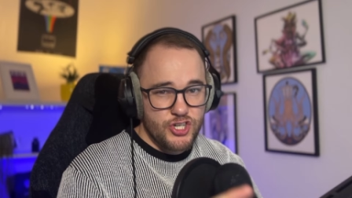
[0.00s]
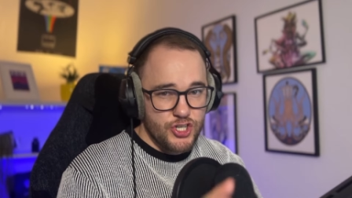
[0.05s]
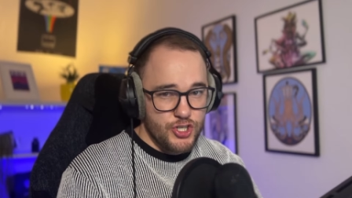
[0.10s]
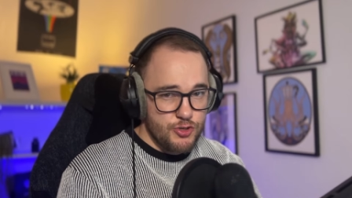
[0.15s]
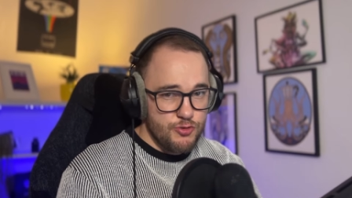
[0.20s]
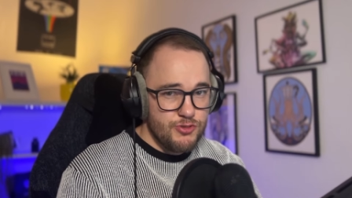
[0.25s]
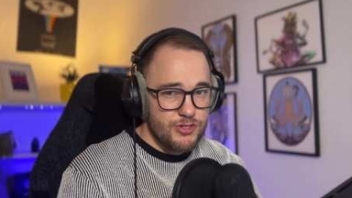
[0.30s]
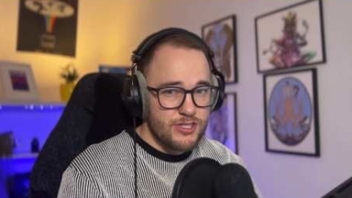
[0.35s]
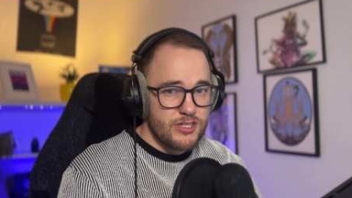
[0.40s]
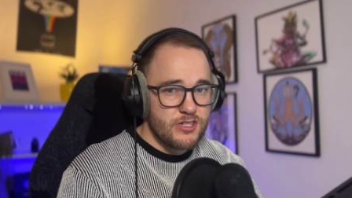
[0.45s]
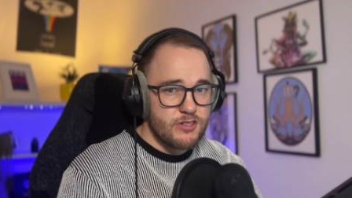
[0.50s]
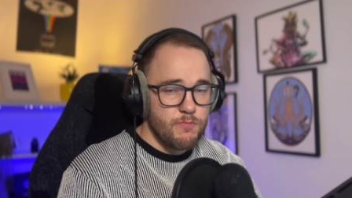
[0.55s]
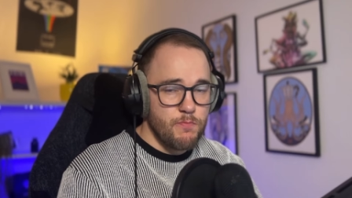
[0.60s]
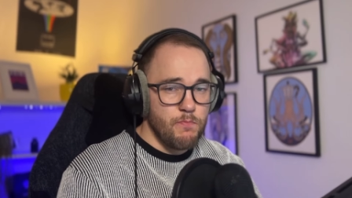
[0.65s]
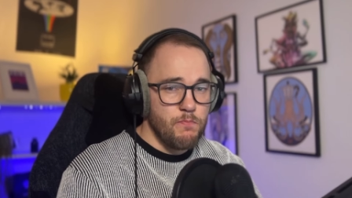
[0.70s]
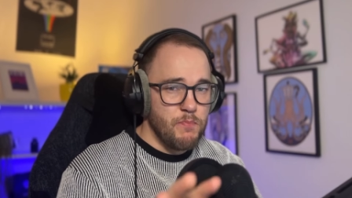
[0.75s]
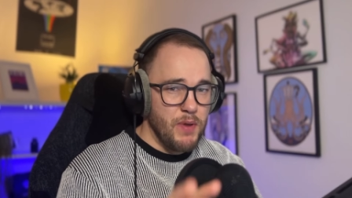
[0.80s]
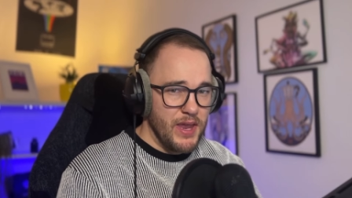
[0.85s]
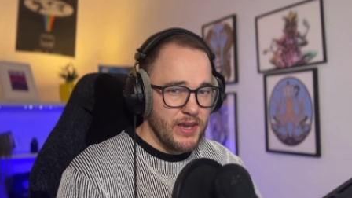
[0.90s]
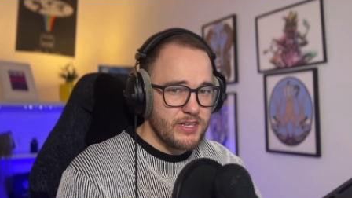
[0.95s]
use this
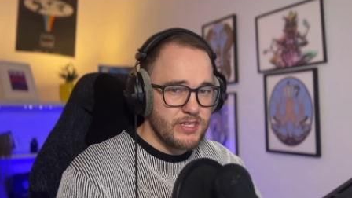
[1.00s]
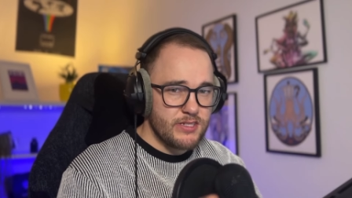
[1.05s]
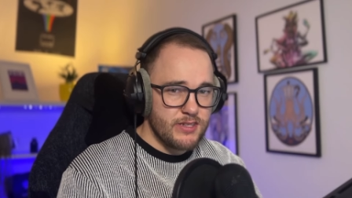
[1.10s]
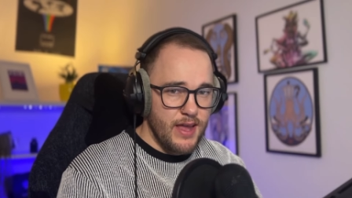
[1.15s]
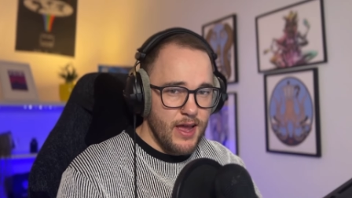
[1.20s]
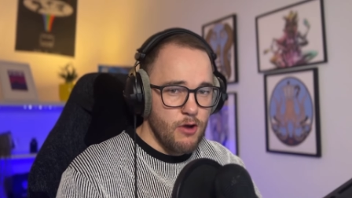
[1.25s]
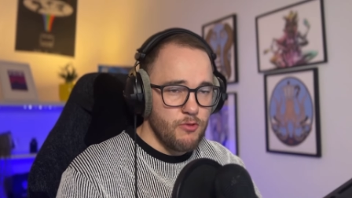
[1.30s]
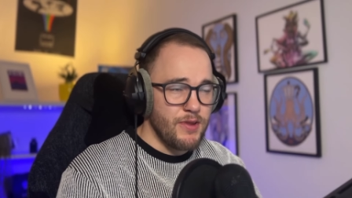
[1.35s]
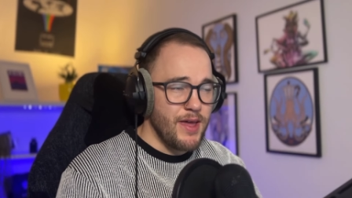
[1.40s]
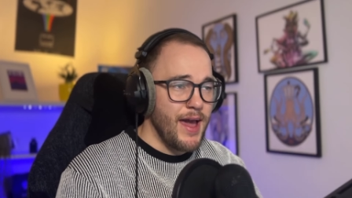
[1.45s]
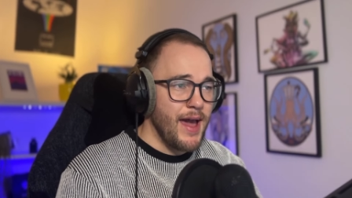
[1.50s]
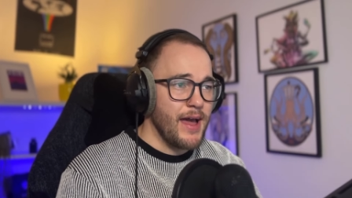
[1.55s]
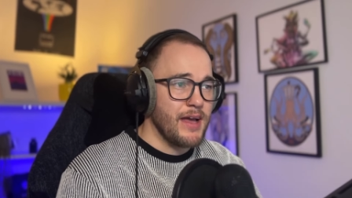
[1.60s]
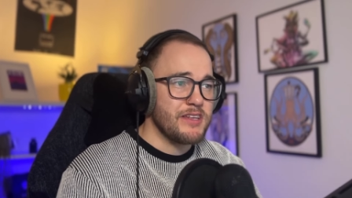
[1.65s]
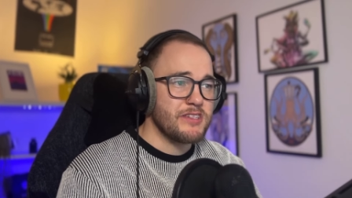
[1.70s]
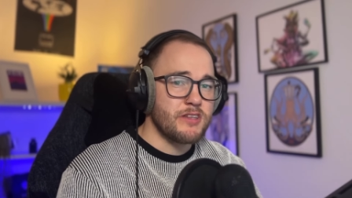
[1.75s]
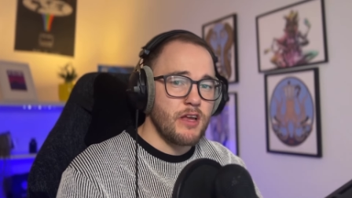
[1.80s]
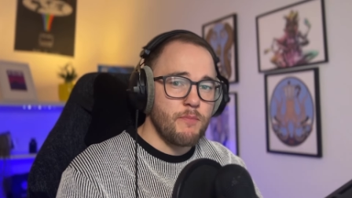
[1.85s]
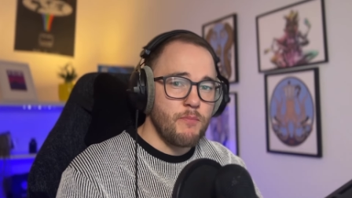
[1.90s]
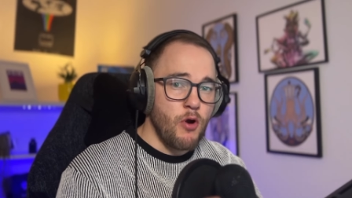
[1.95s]
bass sound
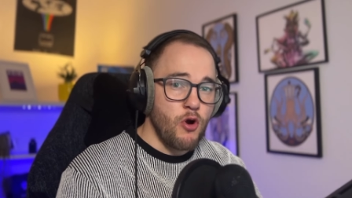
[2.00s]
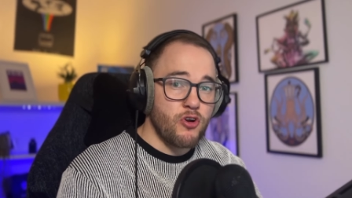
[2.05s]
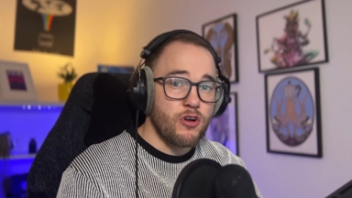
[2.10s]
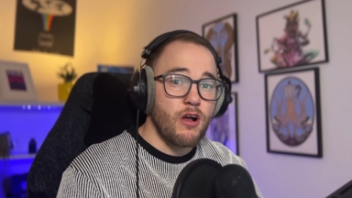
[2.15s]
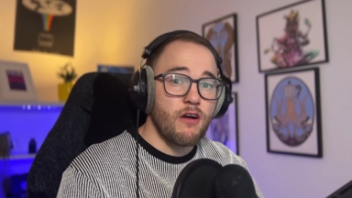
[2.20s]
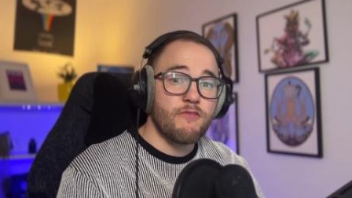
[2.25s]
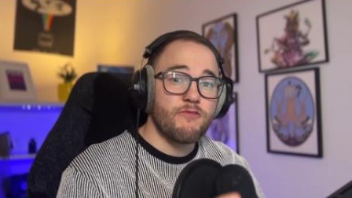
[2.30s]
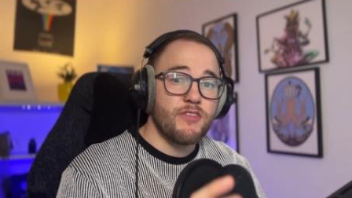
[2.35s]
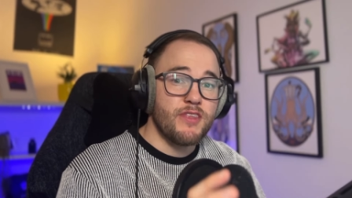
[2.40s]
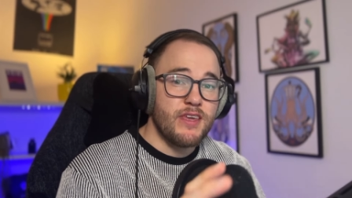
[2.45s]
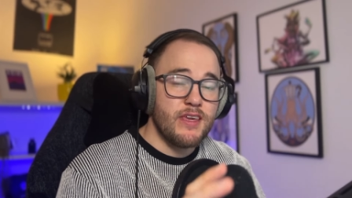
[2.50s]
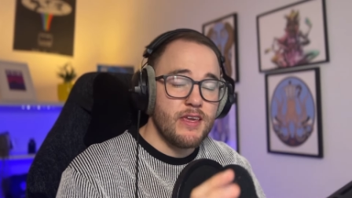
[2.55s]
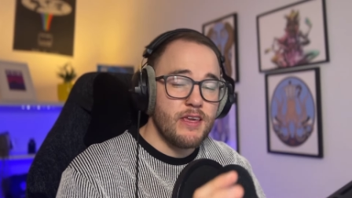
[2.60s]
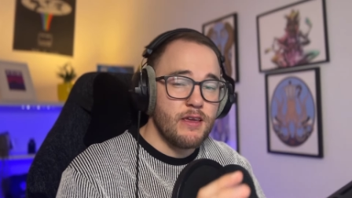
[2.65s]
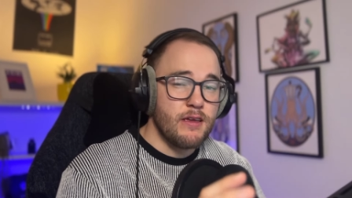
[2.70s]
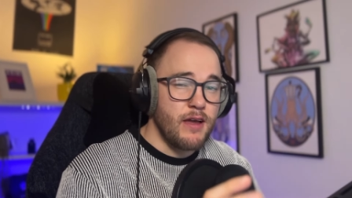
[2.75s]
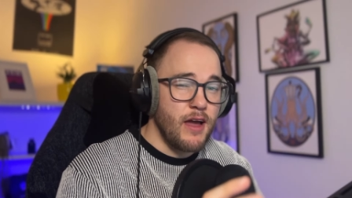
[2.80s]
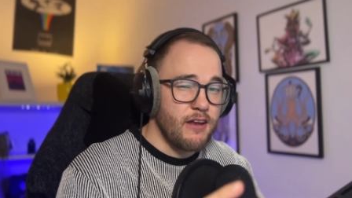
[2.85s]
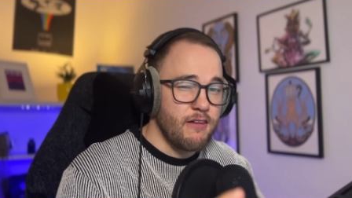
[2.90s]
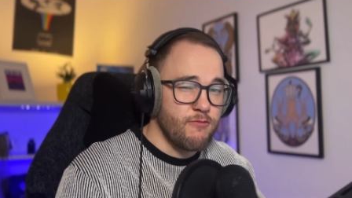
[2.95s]
as part of the
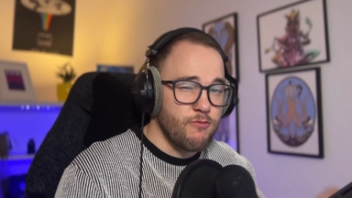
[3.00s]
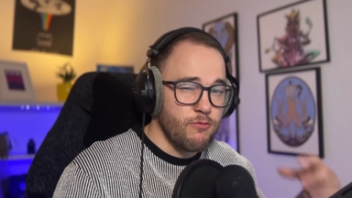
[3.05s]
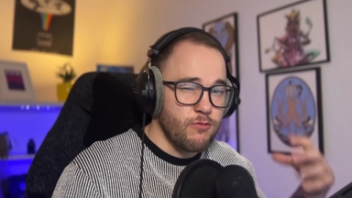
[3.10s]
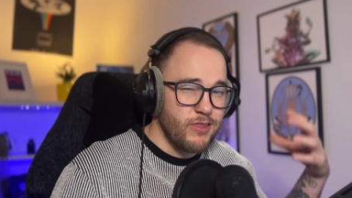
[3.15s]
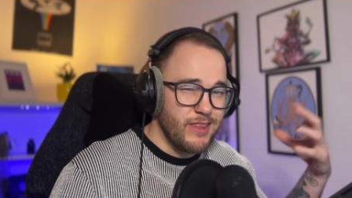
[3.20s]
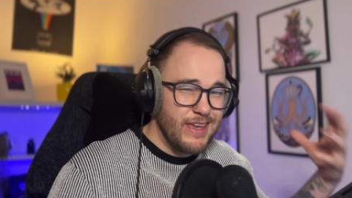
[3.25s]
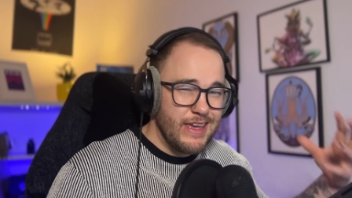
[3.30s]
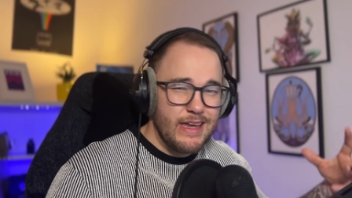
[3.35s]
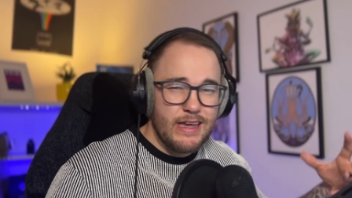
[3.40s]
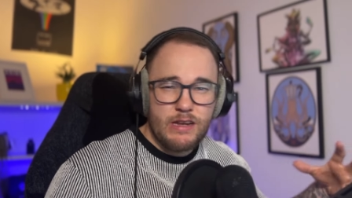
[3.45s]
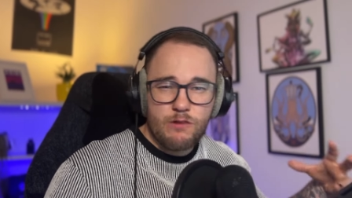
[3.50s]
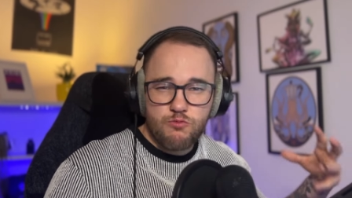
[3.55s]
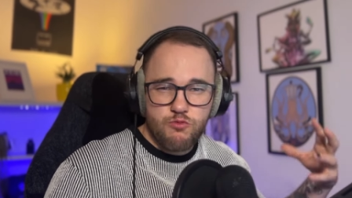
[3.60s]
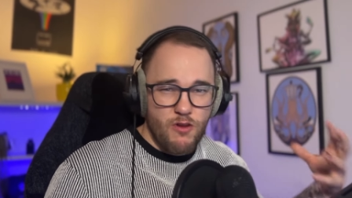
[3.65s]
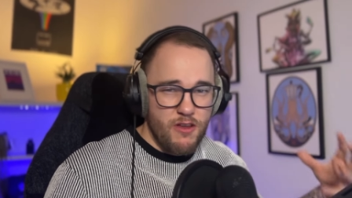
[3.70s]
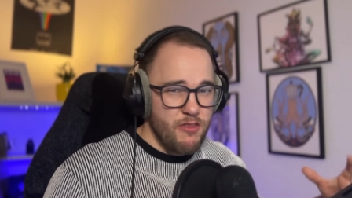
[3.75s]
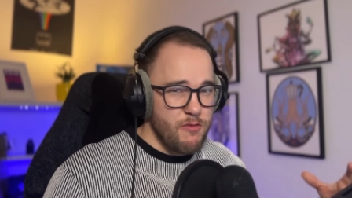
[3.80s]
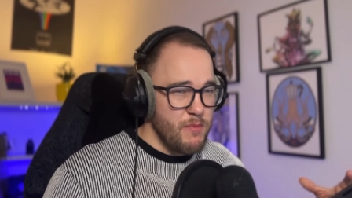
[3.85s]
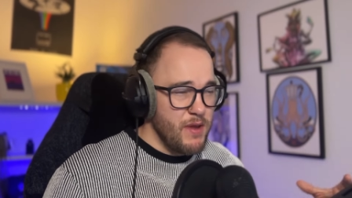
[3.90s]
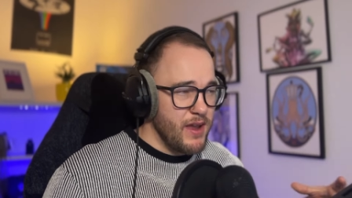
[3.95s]
kind of lead
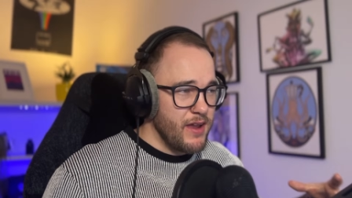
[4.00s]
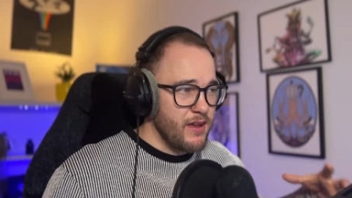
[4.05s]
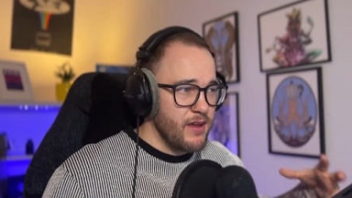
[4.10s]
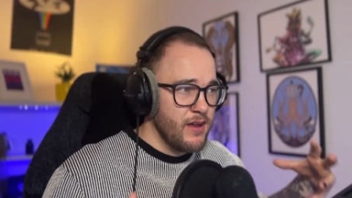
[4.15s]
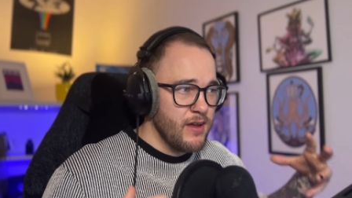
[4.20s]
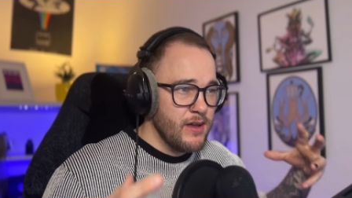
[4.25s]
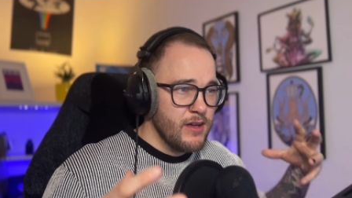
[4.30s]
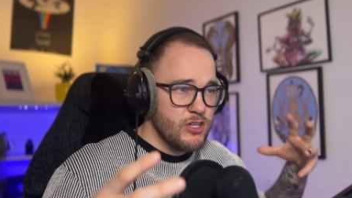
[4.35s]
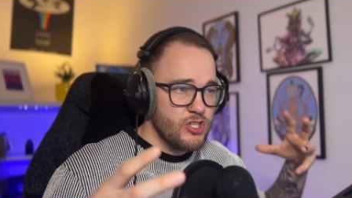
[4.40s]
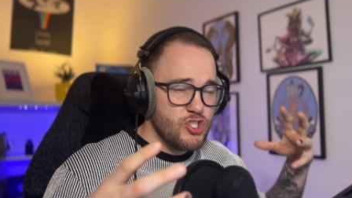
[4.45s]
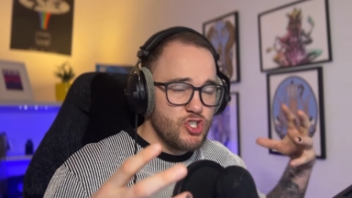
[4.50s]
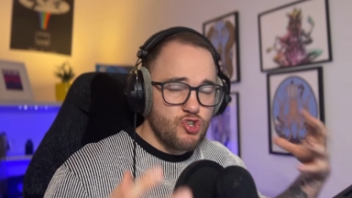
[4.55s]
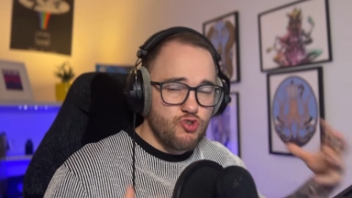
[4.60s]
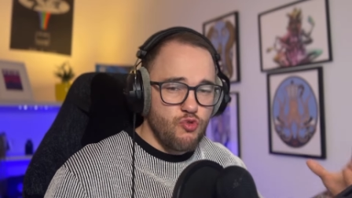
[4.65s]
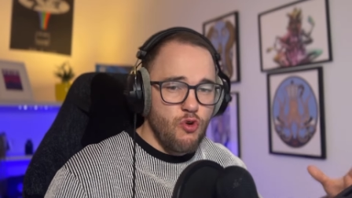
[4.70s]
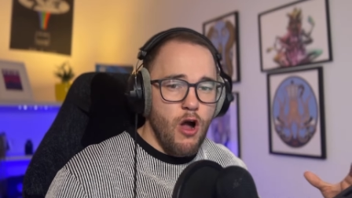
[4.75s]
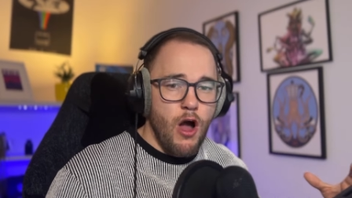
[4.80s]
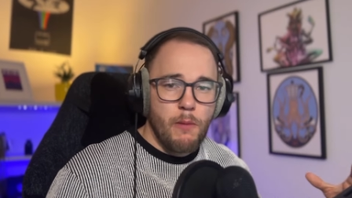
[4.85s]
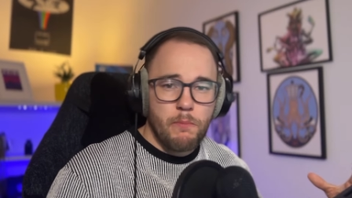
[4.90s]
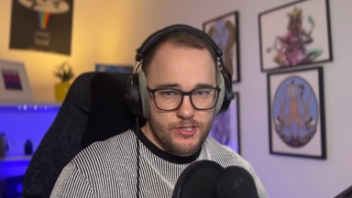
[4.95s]
rhythmic
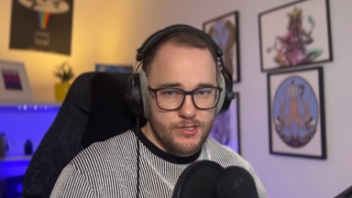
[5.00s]
drop